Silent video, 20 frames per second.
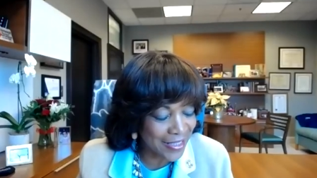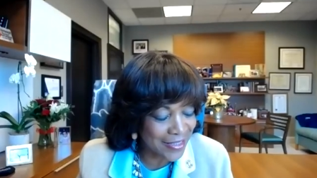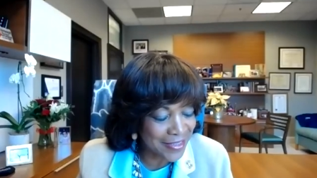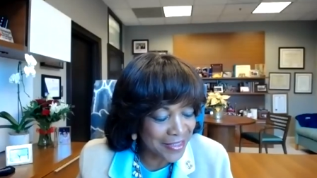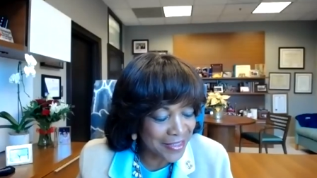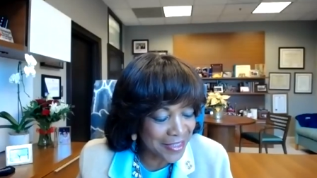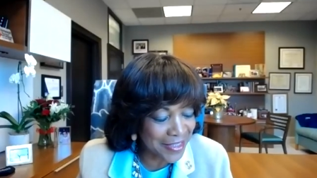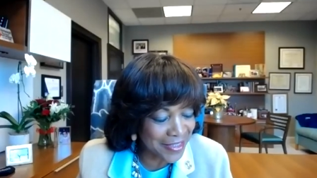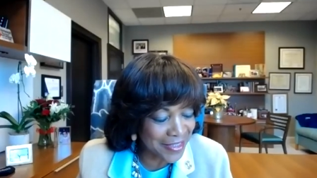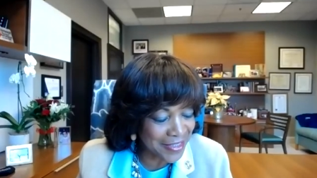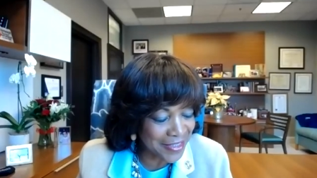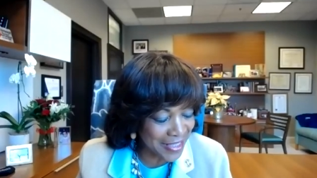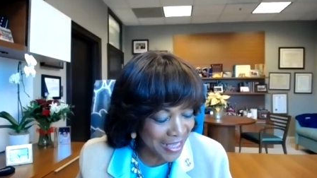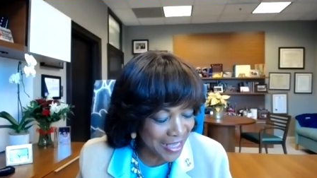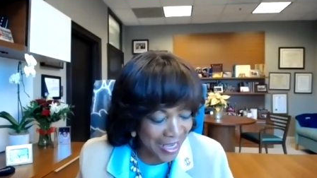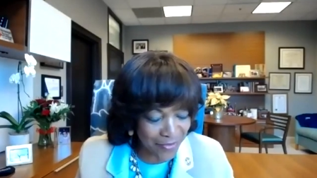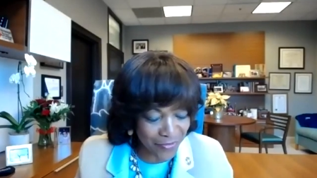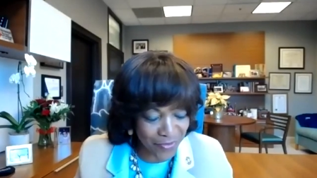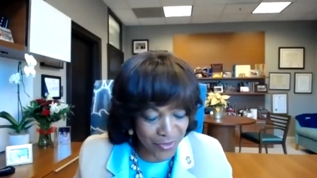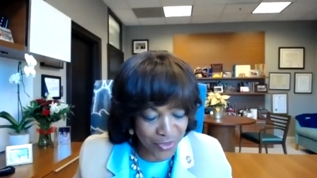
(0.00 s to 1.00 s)
Nicholas, I
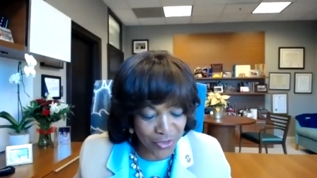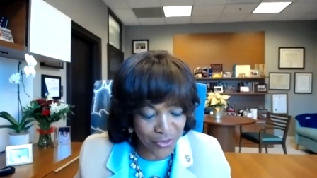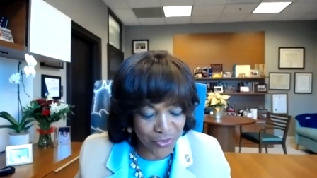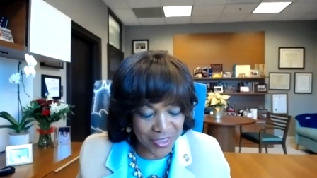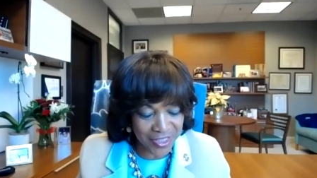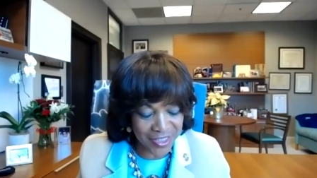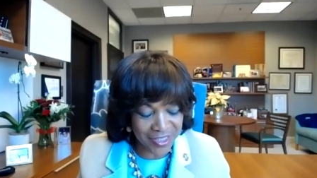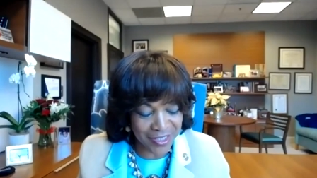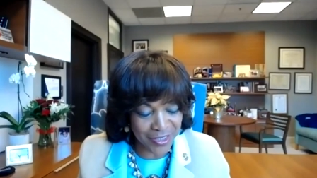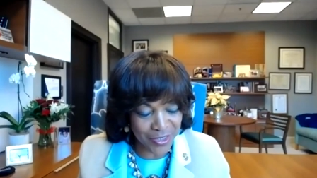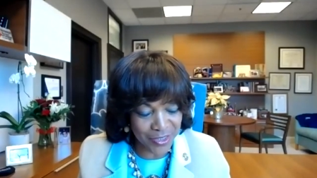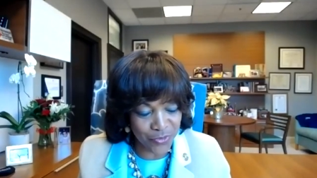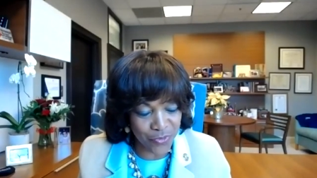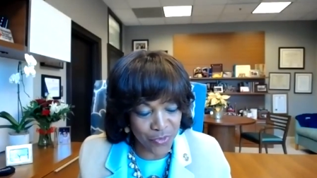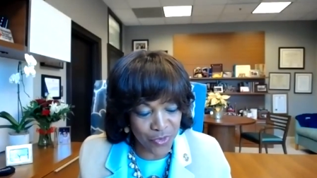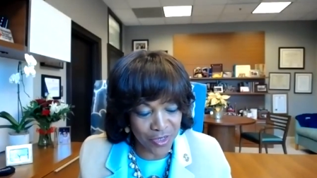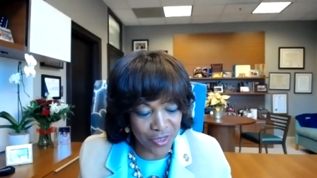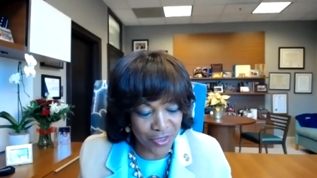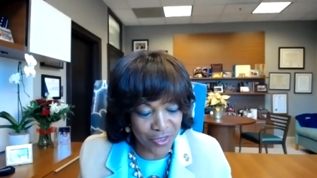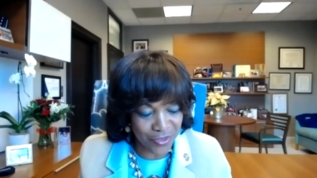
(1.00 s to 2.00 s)
have known Nicholas
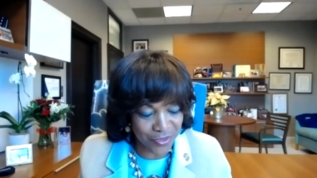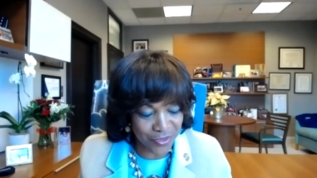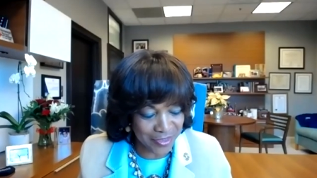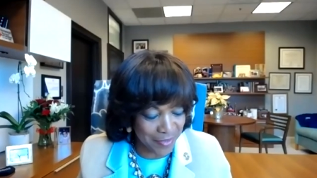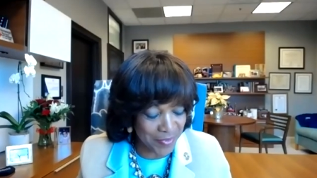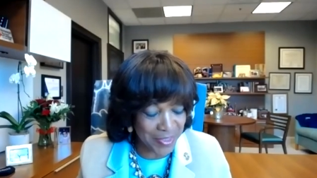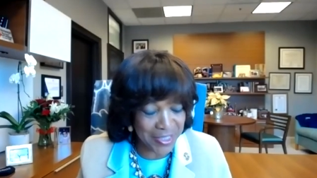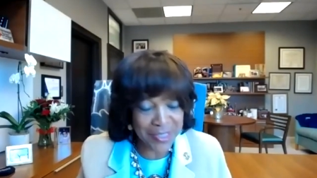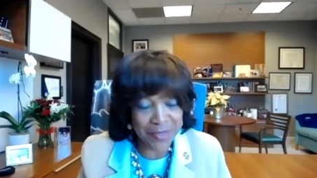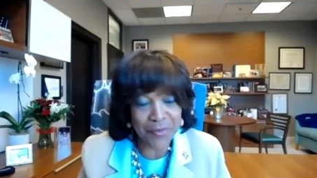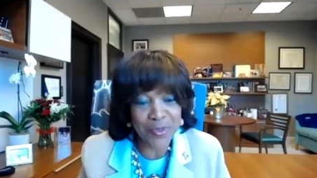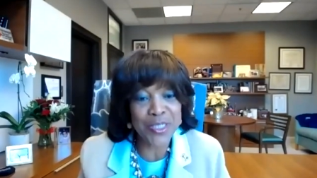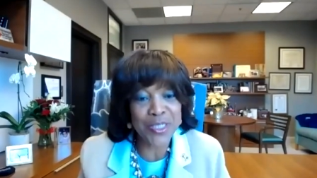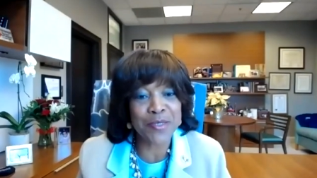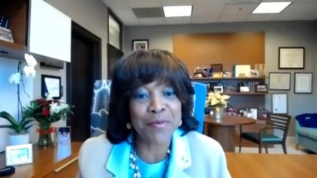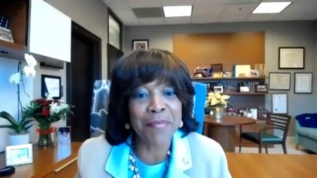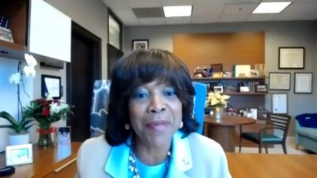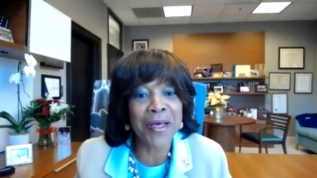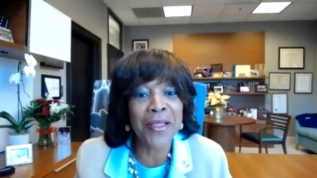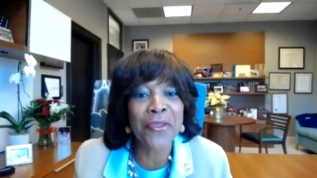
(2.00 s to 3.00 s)
for a long time.
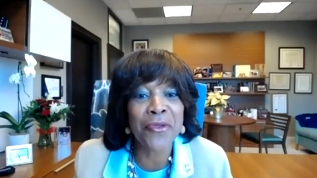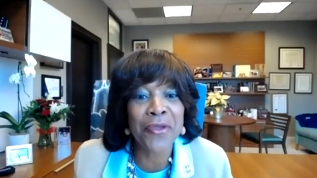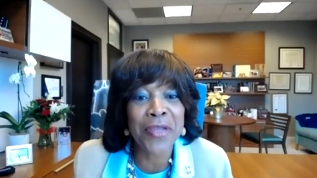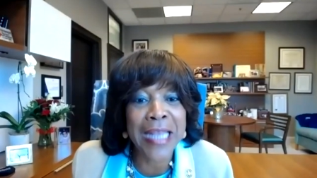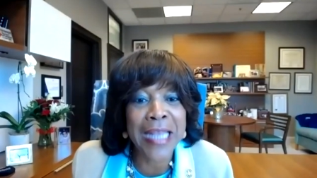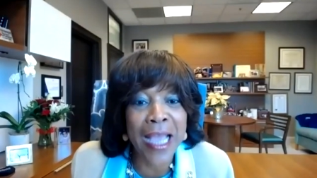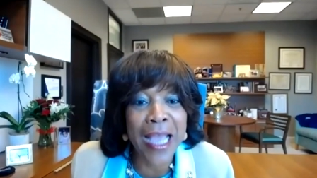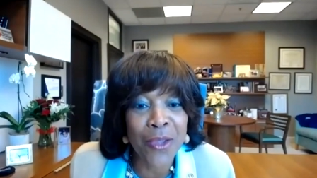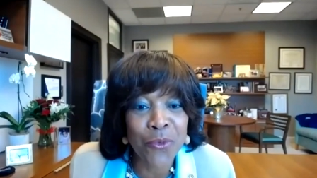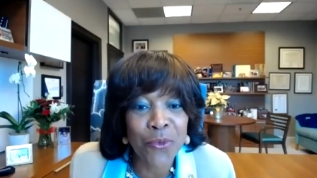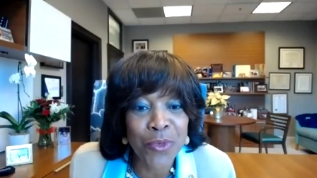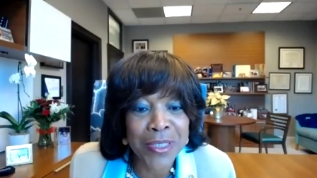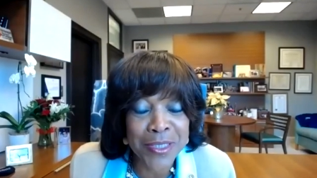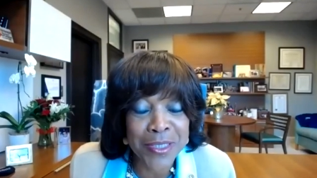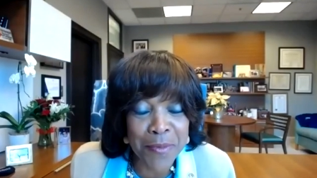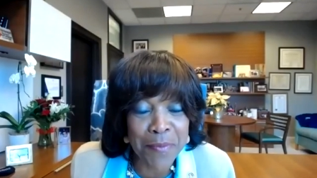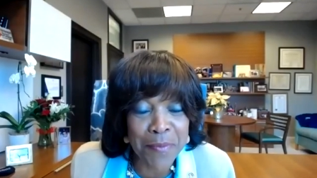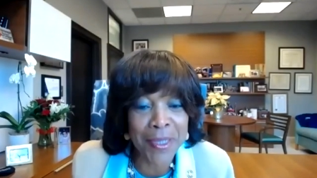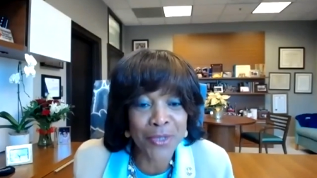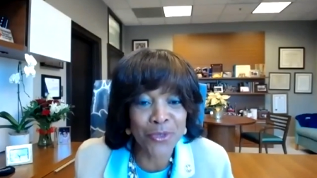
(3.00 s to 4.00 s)
His mother and I went
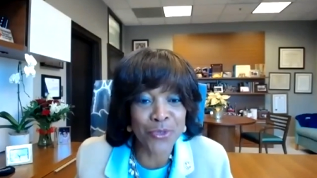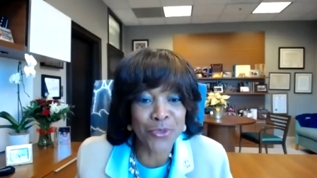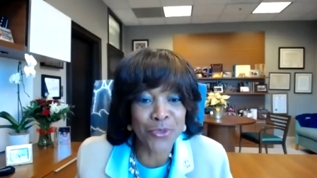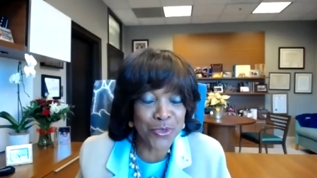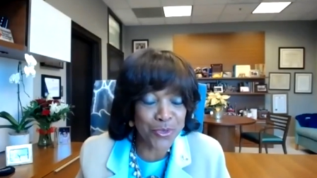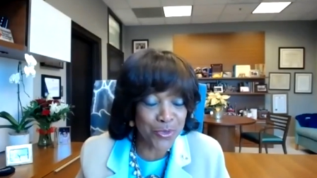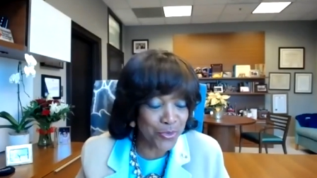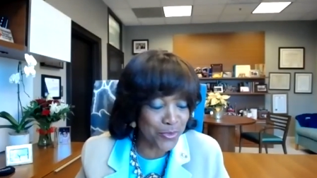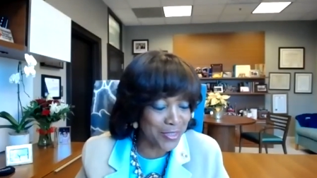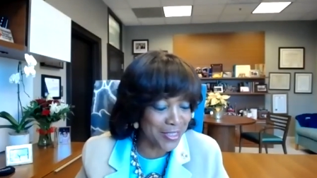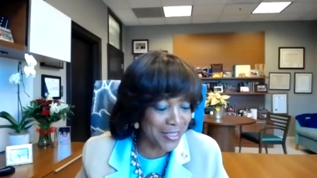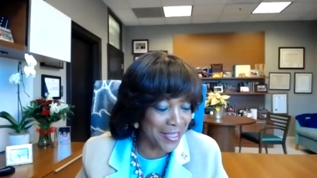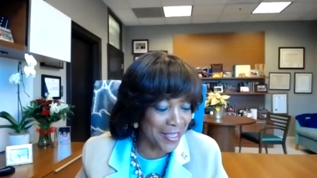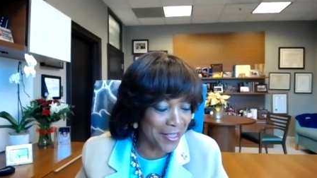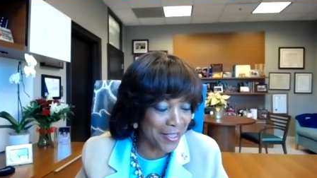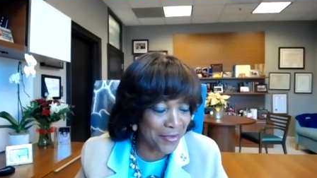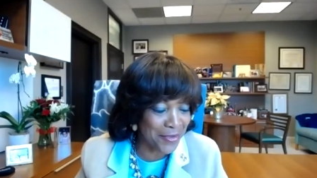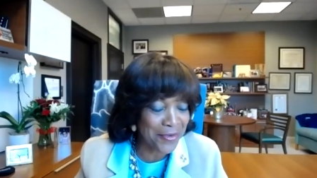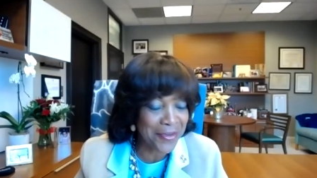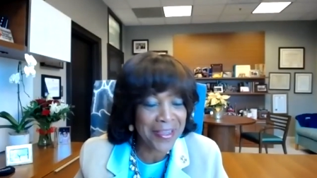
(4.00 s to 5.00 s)
to medical school
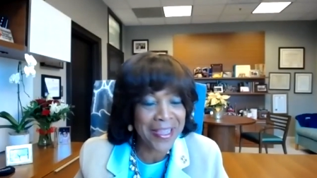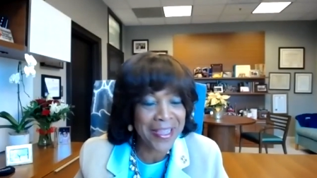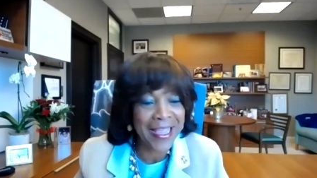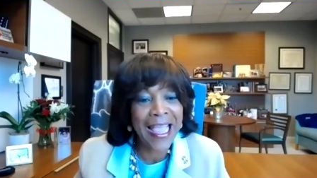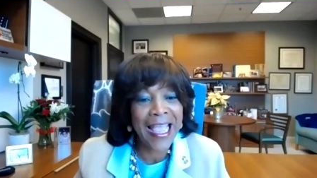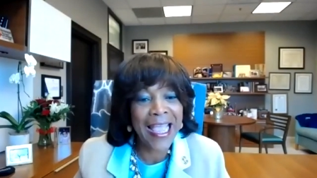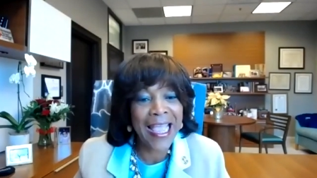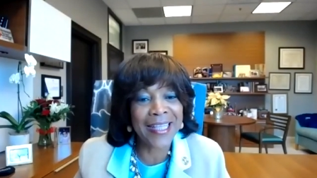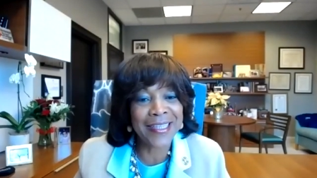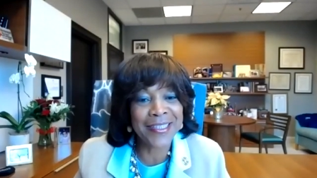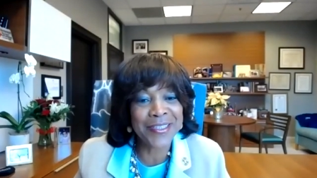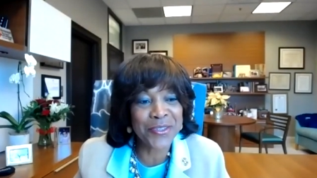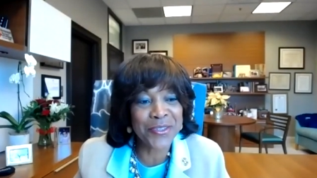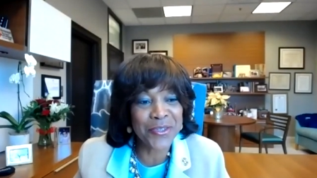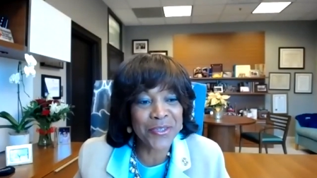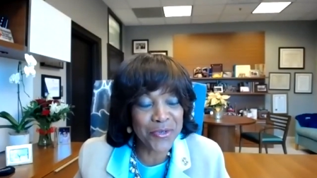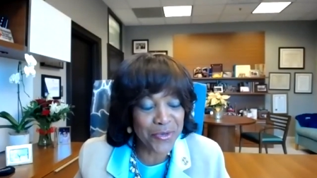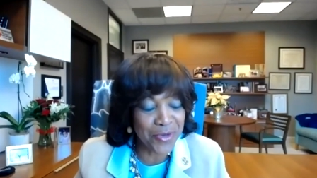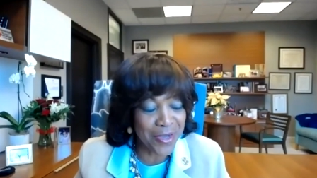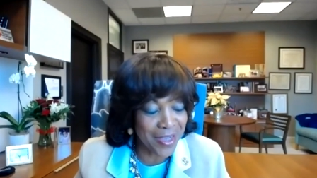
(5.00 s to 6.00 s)
together. And
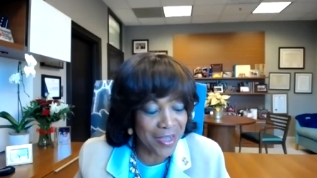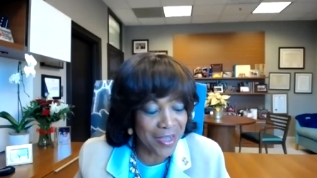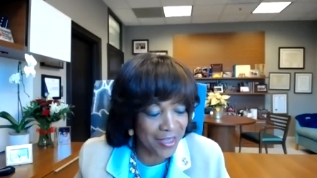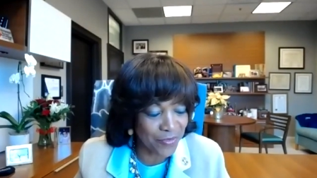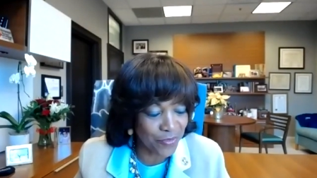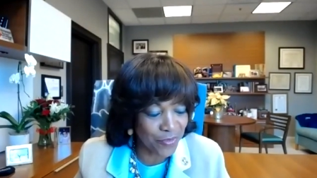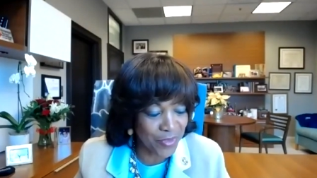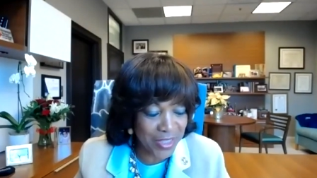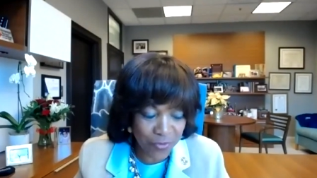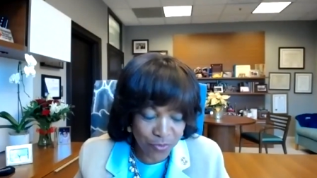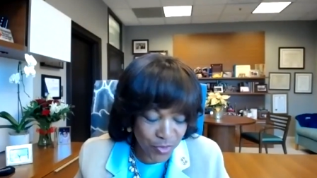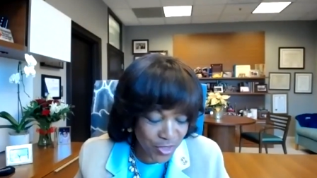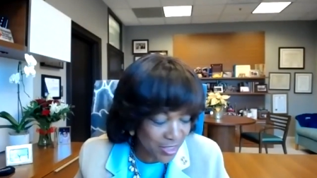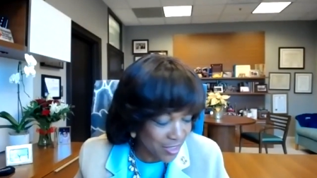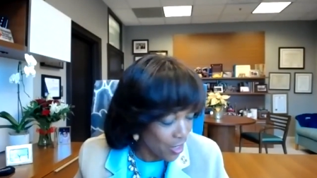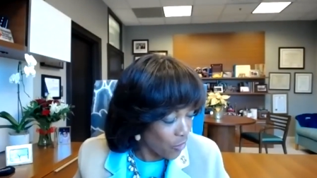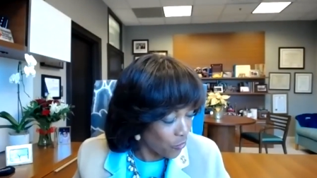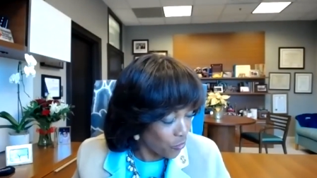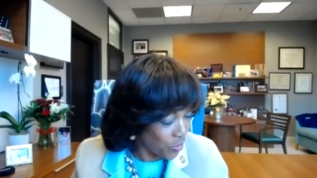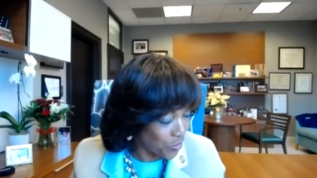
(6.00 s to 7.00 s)
so we
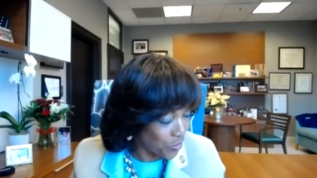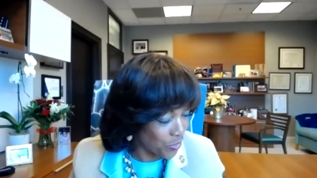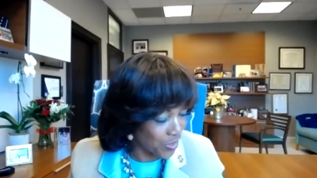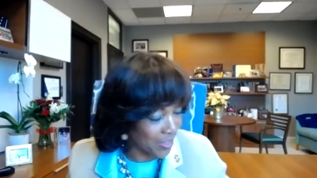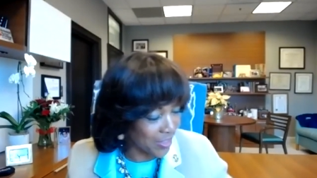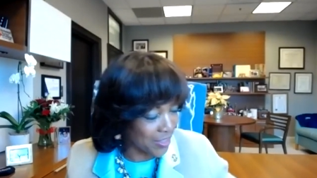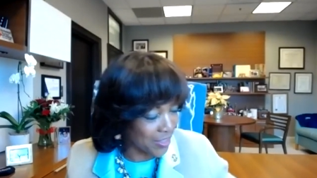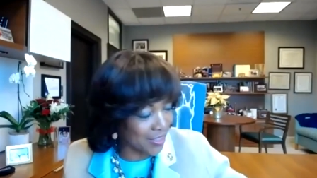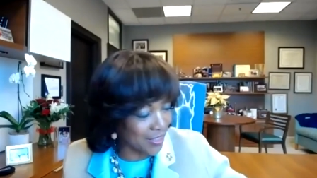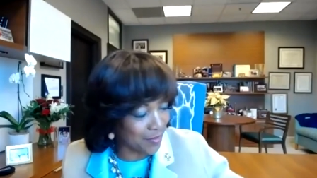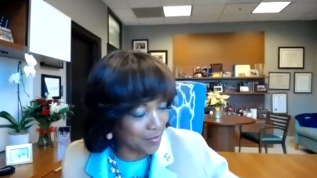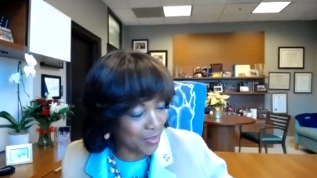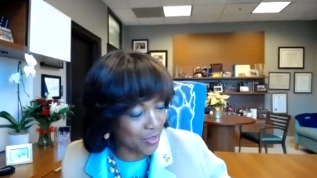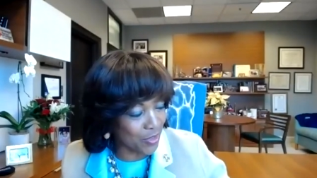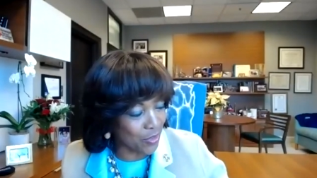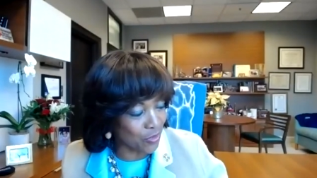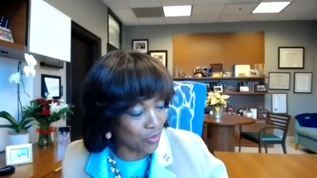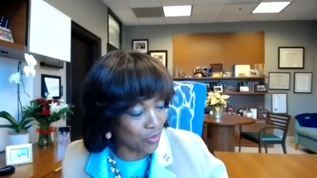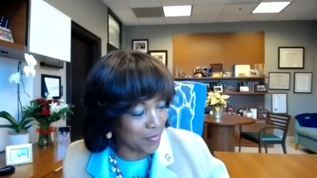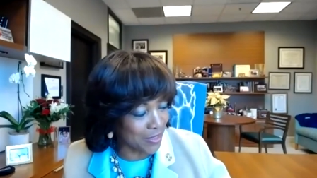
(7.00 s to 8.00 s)
thought we were going to get him to
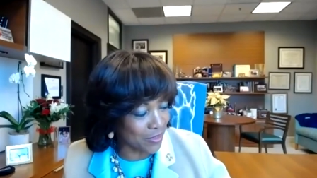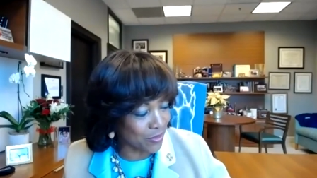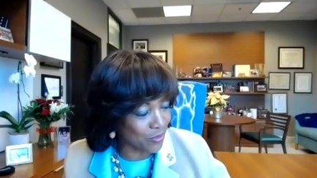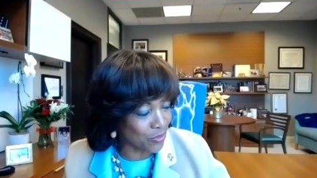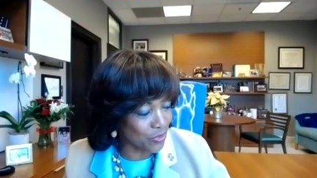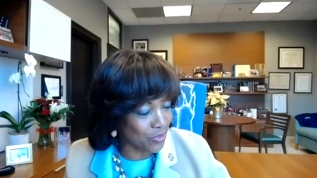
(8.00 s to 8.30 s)
go to medical